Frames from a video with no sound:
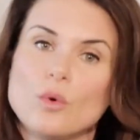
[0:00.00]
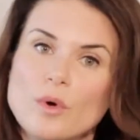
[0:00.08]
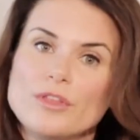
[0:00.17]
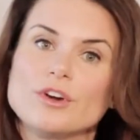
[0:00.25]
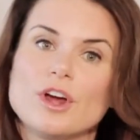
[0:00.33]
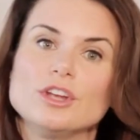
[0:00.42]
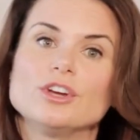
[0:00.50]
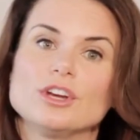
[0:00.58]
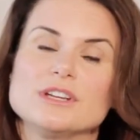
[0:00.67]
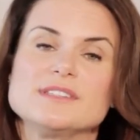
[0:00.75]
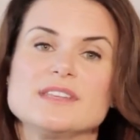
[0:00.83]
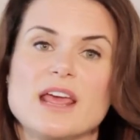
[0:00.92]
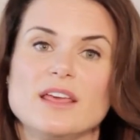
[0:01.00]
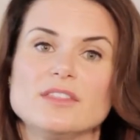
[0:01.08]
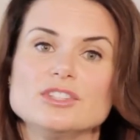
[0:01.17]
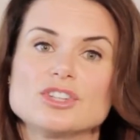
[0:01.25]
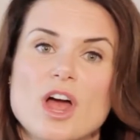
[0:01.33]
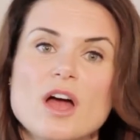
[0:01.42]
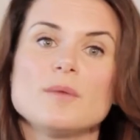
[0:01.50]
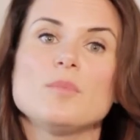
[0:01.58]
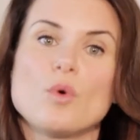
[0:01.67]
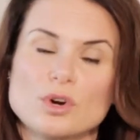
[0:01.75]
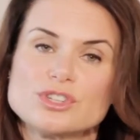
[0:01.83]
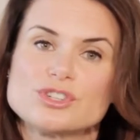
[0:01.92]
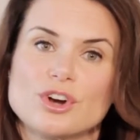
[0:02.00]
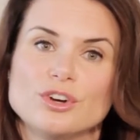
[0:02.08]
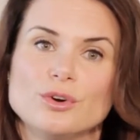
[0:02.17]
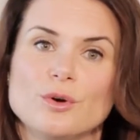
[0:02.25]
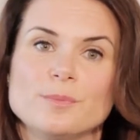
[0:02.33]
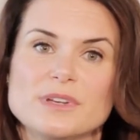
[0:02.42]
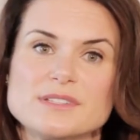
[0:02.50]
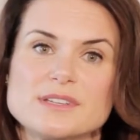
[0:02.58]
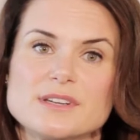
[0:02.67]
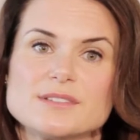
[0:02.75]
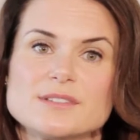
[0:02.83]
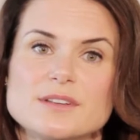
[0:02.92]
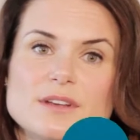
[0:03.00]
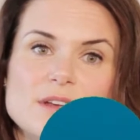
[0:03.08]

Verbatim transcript: whether or not you're gonna stay in the job or start your own business.